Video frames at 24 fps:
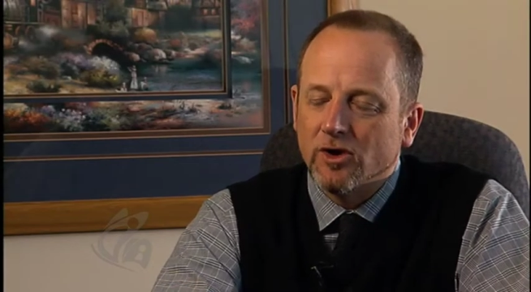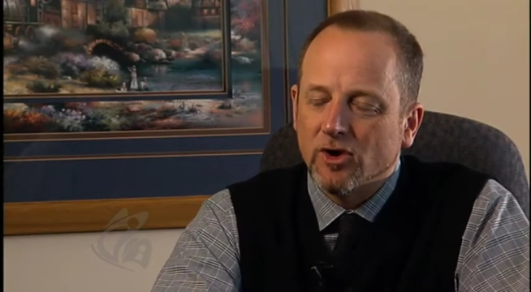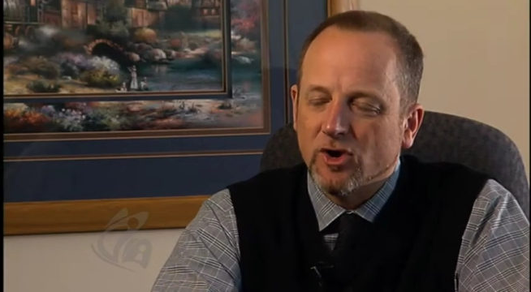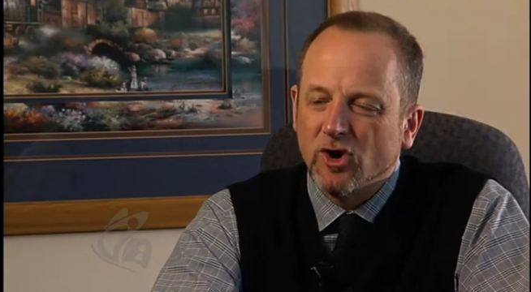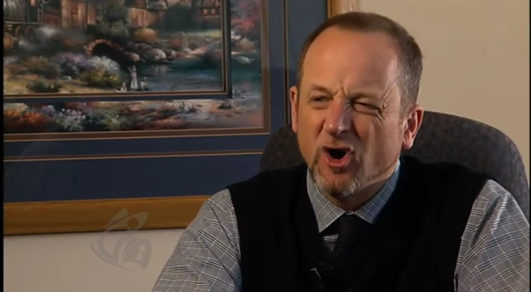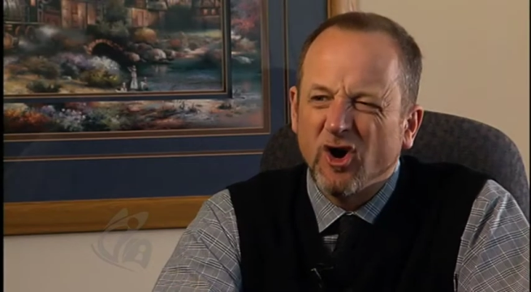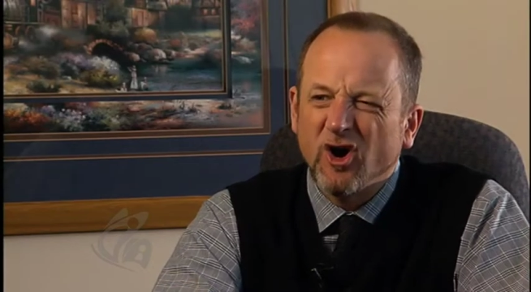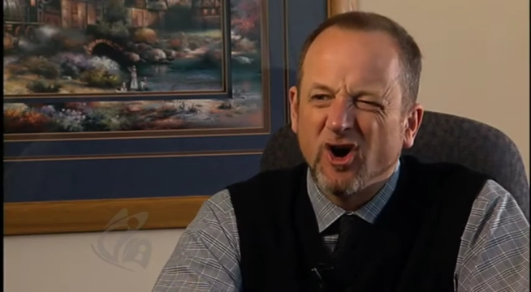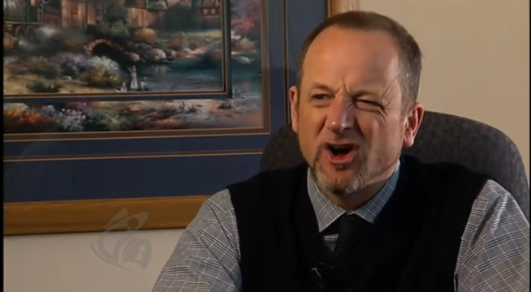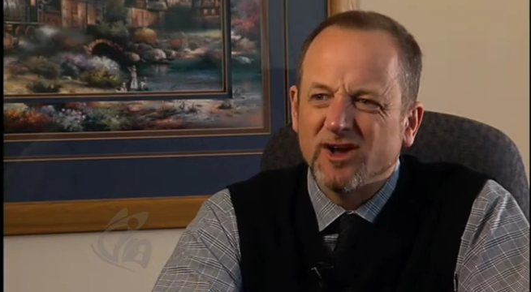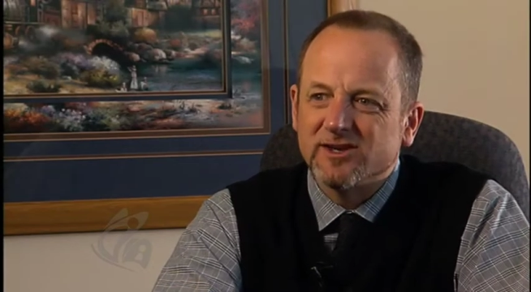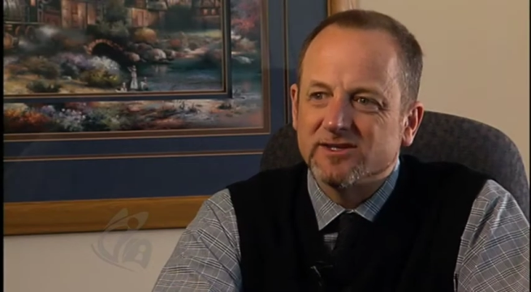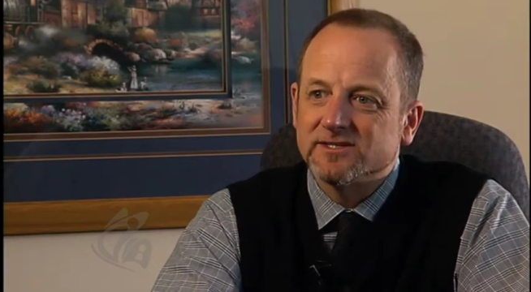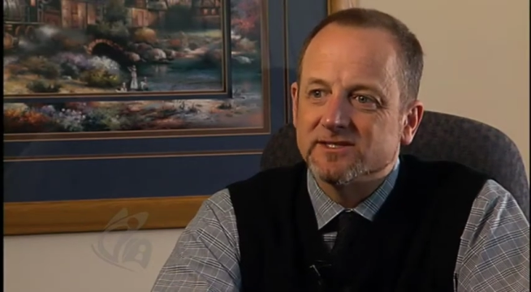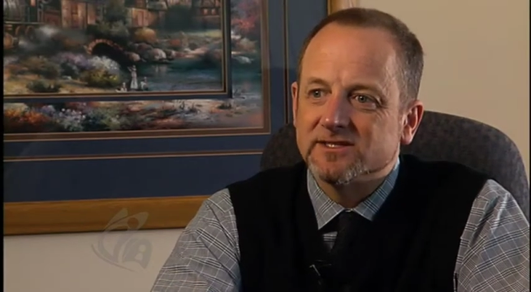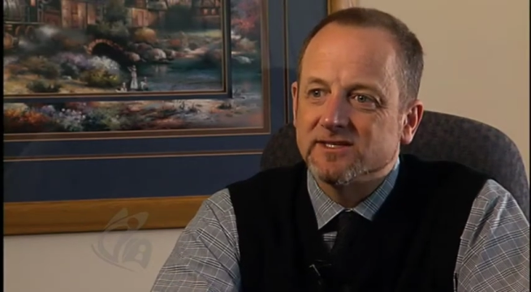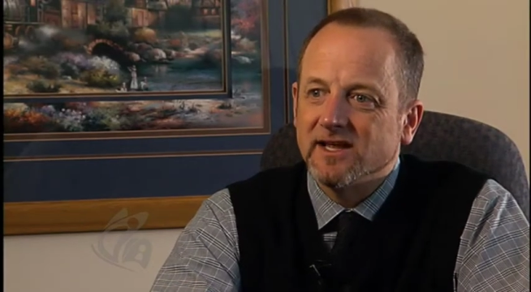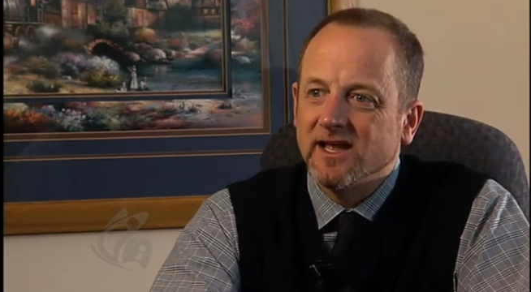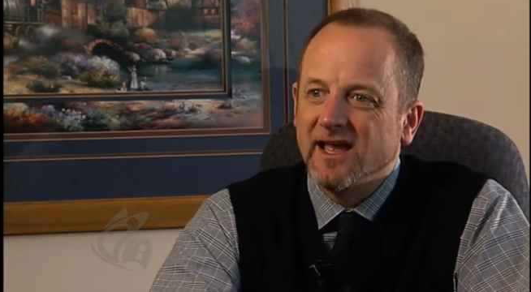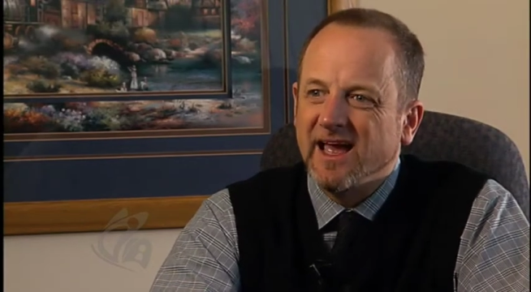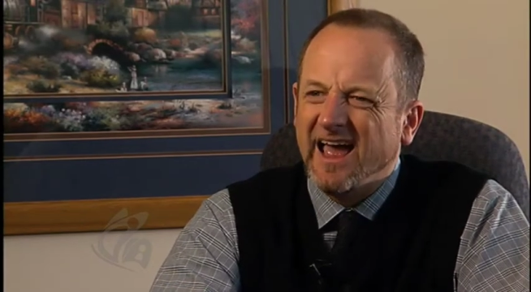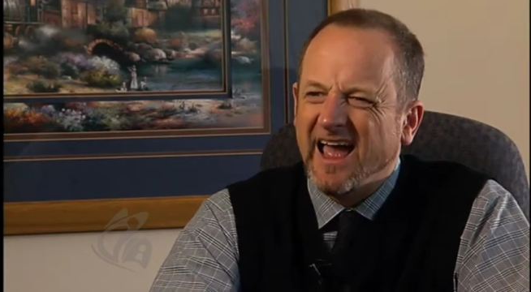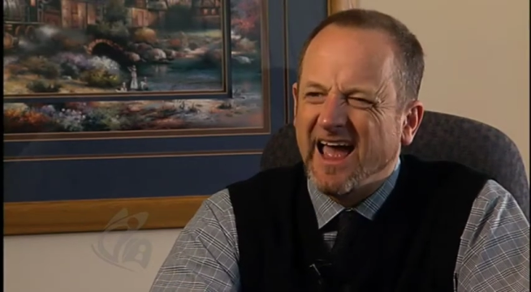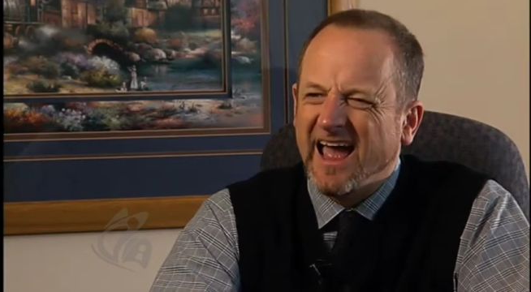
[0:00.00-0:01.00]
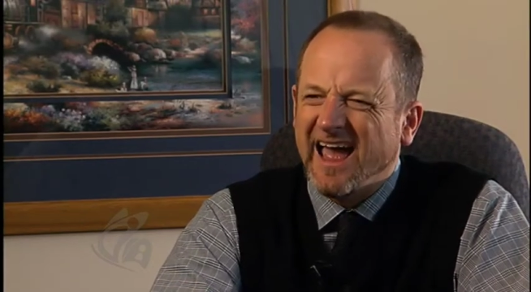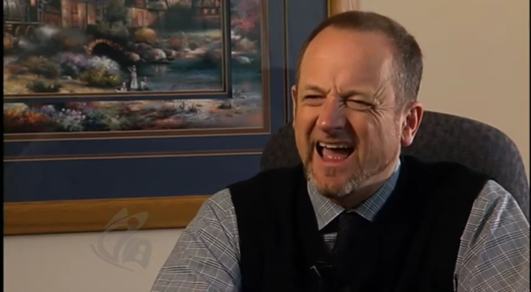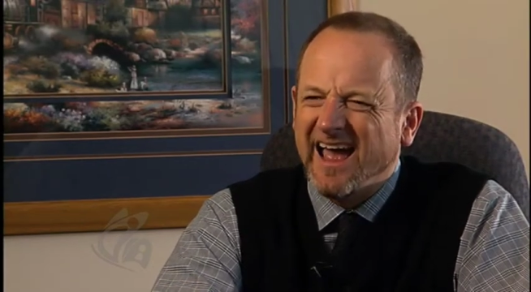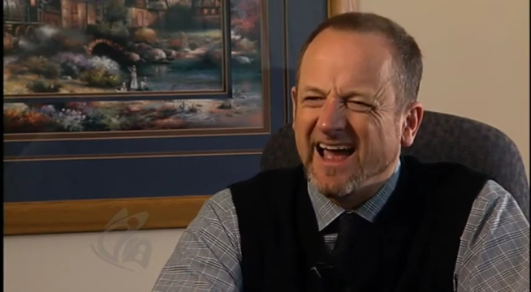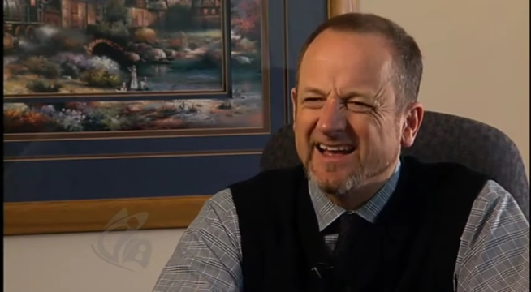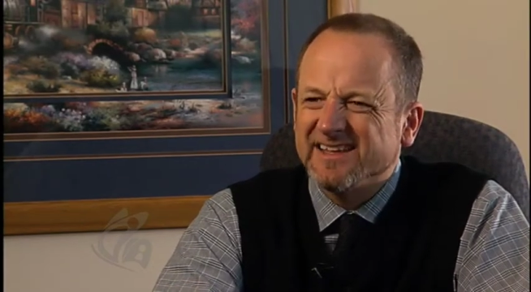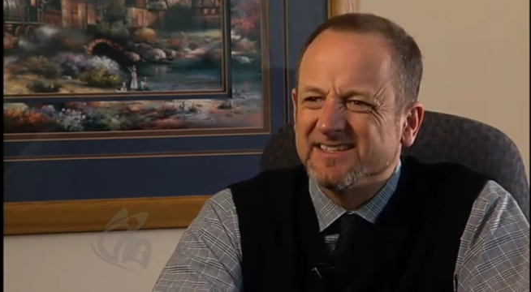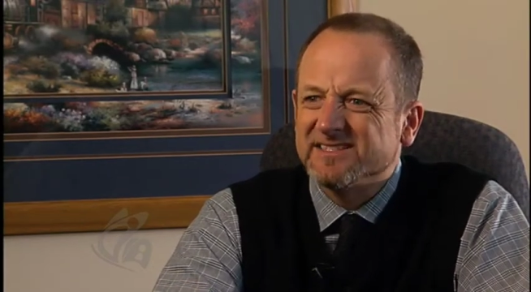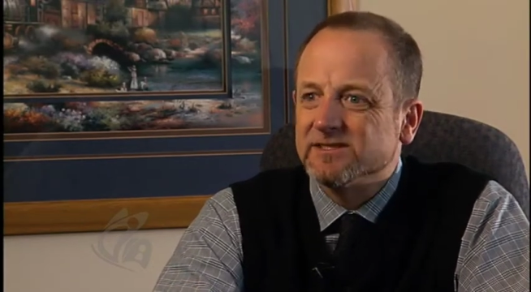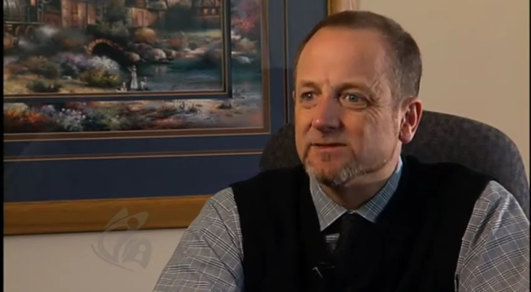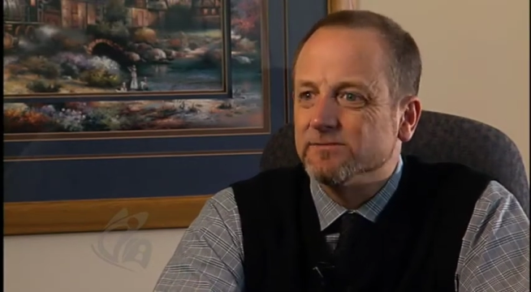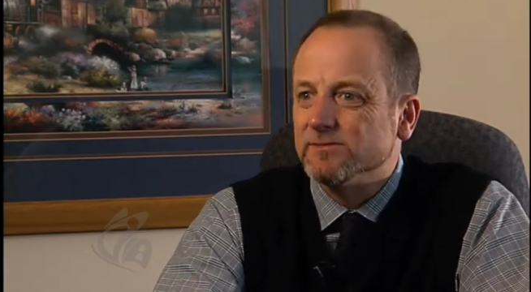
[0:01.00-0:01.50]
cost
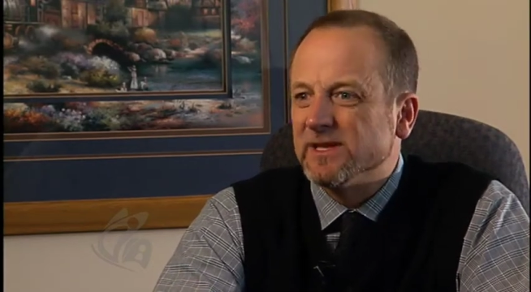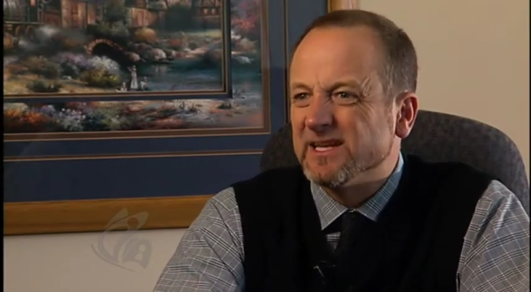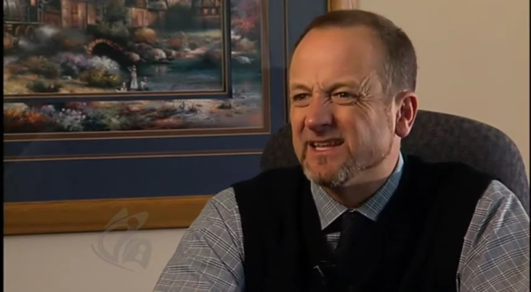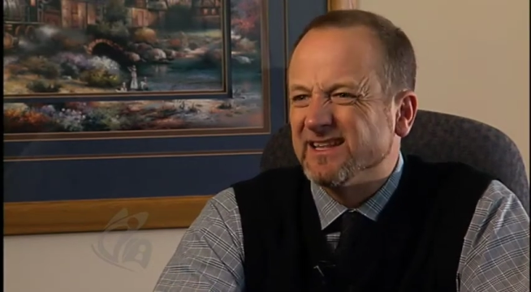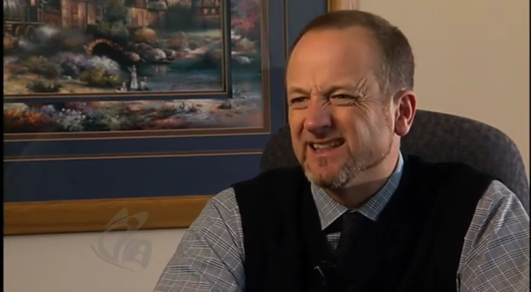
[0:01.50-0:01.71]
has to be